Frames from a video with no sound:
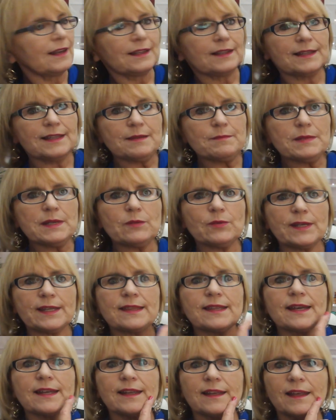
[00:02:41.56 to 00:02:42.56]
Let me
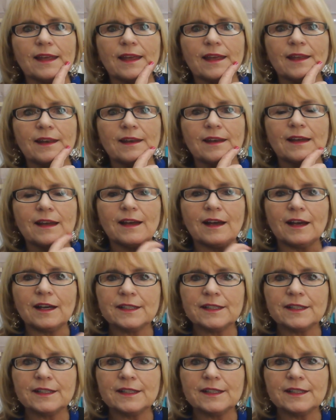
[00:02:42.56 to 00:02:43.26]
read that again.